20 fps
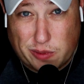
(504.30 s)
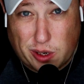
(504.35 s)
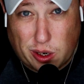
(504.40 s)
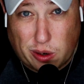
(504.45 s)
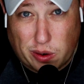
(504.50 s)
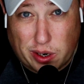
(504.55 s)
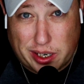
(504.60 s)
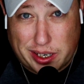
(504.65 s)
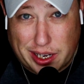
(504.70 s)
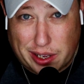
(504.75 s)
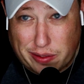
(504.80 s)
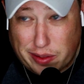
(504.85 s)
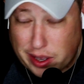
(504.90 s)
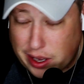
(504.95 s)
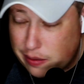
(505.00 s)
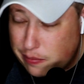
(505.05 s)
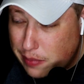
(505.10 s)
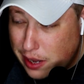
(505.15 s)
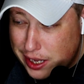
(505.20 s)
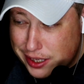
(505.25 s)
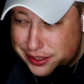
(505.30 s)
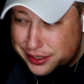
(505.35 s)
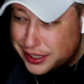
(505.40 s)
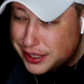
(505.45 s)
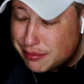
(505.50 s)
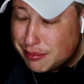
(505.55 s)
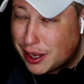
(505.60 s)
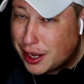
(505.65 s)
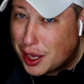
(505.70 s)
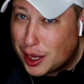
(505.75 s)
All right, now that may
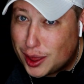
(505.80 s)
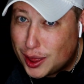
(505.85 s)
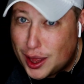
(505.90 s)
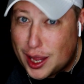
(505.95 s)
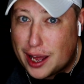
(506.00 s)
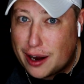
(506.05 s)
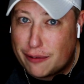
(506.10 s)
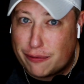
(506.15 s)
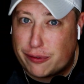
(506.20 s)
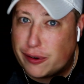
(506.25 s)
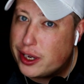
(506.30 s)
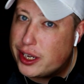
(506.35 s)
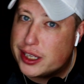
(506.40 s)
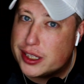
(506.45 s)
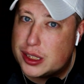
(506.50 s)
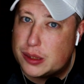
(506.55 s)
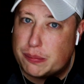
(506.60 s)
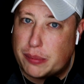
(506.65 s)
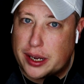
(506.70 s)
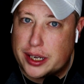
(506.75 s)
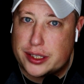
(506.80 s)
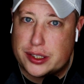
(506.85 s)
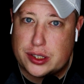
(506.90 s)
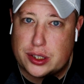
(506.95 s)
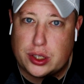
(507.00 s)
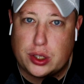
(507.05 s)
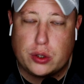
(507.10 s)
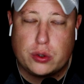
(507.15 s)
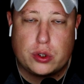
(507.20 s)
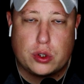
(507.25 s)
seem like a lot of freaking spice
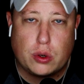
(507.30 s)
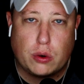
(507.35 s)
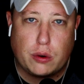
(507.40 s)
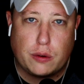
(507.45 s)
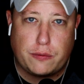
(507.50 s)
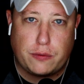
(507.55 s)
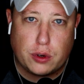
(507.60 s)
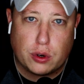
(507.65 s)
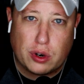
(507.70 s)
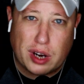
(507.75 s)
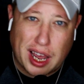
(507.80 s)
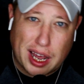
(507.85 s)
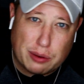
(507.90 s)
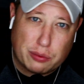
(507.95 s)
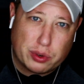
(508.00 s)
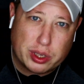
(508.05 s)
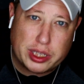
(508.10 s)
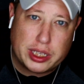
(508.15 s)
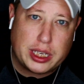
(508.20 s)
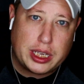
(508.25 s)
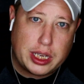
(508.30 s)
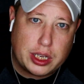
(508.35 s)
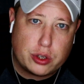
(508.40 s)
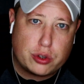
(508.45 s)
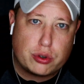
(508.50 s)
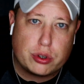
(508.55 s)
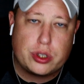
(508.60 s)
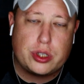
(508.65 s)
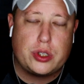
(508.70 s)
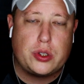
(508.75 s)
to you, so if you're not really
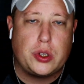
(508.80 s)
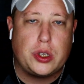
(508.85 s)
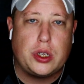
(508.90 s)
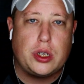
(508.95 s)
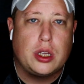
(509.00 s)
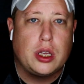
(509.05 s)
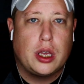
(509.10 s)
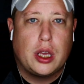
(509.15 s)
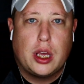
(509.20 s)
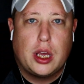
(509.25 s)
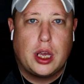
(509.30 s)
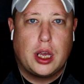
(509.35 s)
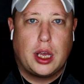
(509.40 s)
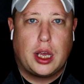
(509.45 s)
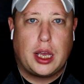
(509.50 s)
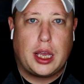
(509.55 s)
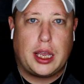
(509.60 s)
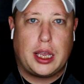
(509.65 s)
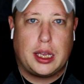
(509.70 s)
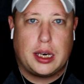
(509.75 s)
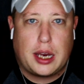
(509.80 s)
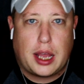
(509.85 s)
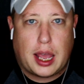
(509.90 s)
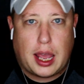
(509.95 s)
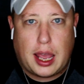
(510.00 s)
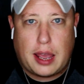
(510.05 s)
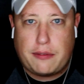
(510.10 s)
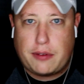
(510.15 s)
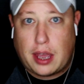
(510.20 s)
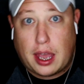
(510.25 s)
interested in
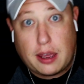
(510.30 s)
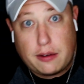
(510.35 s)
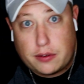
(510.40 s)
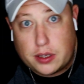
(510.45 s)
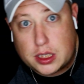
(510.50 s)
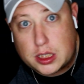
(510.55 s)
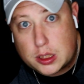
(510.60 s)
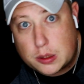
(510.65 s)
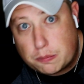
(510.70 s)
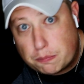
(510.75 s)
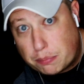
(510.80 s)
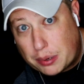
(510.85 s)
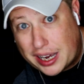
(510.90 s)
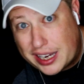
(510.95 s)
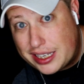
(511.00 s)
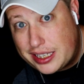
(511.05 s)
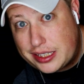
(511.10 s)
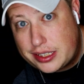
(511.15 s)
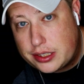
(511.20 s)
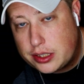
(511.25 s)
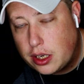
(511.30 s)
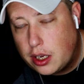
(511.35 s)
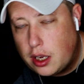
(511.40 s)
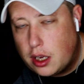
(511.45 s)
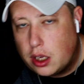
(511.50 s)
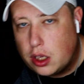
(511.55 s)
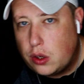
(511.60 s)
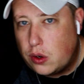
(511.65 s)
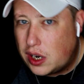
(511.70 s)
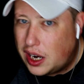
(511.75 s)
heavy spice,
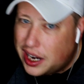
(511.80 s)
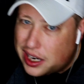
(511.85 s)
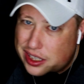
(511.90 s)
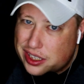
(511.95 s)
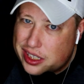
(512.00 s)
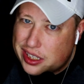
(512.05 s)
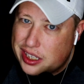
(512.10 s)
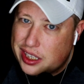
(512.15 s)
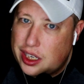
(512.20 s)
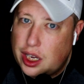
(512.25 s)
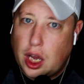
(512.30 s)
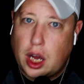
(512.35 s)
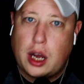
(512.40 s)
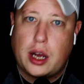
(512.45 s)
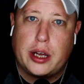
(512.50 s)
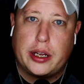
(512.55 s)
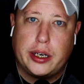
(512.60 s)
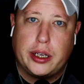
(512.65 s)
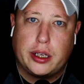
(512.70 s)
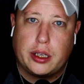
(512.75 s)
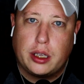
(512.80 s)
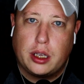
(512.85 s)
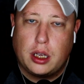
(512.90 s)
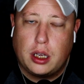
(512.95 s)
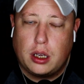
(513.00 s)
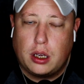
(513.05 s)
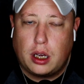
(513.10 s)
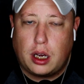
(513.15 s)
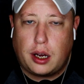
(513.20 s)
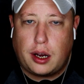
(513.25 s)
you can actually cut it
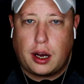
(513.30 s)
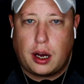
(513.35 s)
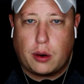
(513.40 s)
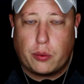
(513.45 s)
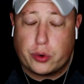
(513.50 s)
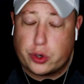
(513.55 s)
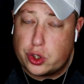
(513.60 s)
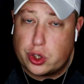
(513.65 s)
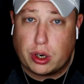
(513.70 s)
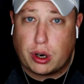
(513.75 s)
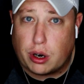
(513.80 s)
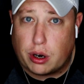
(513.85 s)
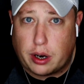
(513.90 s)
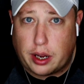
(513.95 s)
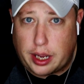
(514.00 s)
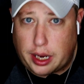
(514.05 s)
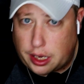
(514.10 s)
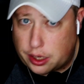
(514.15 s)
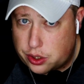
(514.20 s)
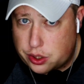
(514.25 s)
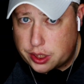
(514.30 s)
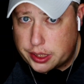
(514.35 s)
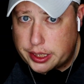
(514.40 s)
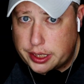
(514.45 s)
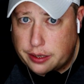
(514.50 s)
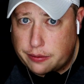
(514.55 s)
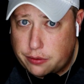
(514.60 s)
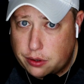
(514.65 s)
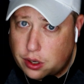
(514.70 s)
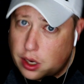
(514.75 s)
with sugar, actually.
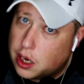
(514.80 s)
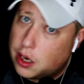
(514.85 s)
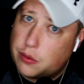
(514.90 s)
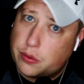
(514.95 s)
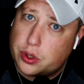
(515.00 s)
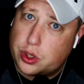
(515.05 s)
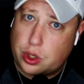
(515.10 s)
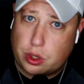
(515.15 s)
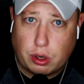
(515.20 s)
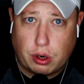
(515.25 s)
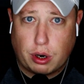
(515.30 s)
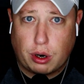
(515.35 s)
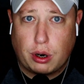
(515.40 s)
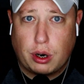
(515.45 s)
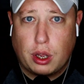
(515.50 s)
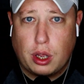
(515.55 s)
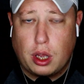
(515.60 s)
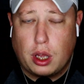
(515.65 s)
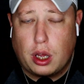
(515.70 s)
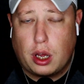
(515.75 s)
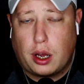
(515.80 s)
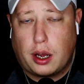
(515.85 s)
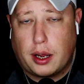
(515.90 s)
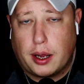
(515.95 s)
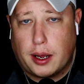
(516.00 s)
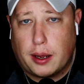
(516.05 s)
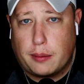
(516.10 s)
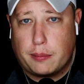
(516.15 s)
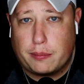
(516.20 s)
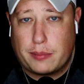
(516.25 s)
If you cut it with sugar,
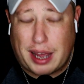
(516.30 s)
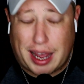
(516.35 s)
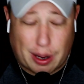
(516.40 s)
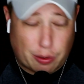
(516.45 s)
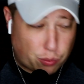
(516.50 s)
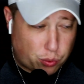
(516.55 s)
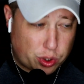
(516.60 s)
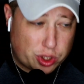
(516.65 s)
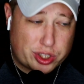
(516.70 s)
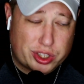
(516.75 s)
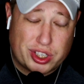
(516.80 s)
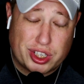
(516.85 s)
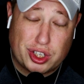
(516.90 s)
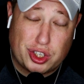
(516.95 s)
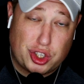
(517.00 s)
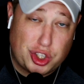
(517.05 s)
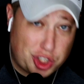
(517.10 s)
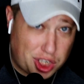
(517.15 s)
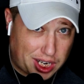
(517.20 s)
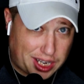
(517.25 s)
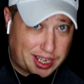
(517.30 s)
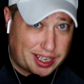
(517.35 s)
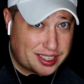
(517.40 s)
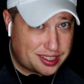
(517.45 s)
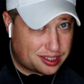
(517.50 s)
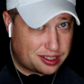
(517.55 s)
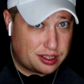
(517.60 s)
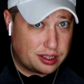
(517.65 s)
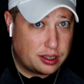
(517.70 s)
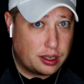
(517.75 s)
I would
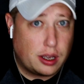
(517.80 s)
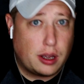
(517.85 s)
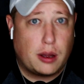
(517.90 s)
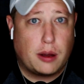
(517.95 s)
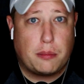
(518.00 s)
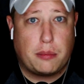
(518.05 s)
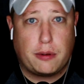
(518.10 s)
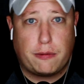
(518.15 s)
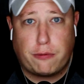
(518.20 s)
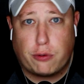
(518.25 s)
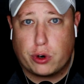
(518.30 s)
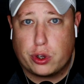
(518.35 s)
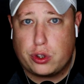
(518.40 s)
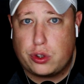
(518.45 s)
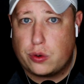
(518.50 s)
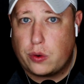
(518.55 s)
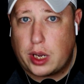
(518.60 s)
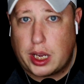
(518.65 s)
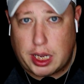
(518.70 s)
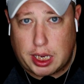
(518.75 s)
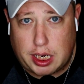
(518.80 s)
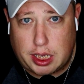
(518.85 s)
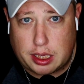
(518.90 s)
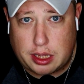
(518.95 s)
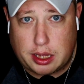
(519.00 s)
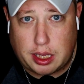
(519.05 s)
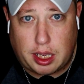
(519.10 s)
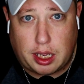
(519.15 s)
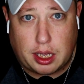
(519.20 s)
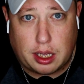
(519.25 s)
suggest, before you do
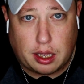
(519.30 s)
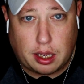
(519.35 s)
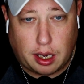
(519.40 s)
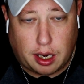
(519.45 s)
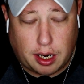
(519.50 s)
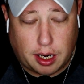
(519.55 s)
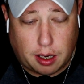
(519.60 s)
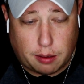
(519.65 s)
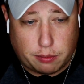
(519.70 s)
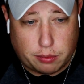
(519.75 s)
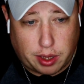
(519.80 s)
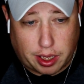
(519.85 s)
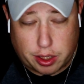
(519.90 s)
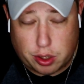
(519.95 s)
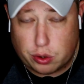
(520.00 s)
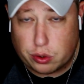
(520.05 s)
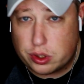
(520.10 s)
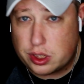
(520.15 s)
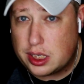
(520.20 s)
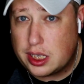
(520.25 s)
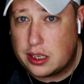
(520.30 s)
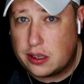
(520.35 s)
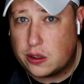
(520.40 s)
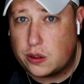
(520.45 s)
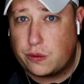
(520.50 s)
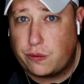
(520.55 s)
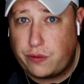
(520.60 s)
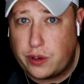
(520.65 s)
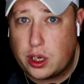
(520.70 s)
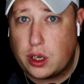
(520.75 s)
anything, like you'll see in
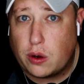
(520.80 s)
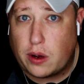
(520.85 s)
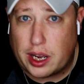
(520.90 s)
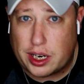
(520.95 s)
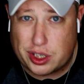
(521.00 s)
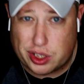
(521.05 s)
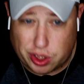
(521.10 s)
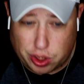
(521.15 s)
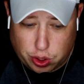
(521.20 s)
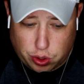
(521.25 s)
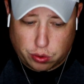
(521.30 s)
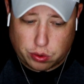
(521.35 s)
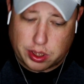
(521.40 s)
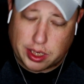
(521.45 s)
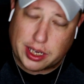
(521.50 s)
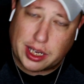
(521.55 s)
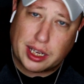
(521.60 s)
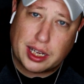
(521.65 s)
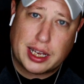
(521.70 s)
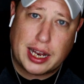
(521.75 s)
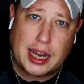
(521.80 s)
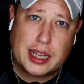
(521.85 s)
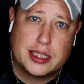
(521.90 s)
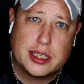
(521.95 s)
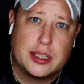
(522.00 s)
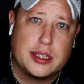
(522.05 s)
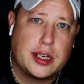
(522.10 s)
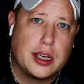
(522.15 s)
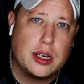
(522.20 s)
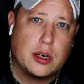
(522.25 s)
this video, actually use like a glass
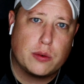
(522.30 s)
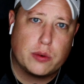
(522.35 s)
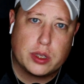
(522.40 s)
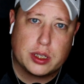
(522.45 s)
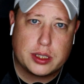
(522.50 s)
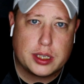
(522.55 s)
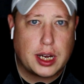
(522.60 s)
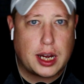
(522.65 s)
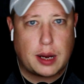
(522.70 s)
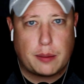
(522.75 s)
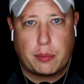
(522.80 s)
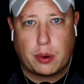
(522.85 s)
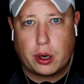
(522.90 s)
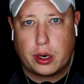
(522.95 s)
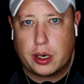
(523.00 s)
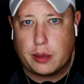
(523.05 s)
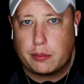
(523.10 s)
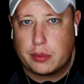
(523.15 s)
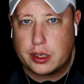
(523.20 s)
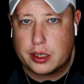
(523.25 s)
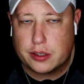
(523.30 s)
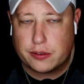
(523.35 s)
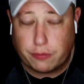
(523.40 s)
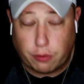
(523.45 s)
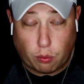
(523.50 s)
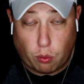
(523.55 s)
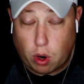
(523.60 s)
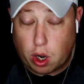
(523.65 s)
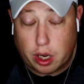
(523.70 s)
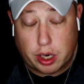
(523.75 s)
container with a top on it, because for
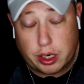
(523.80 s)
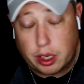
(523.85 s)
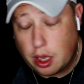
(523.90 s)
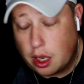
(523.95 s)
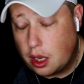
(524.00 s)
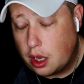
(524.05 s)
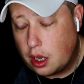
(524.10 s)
one,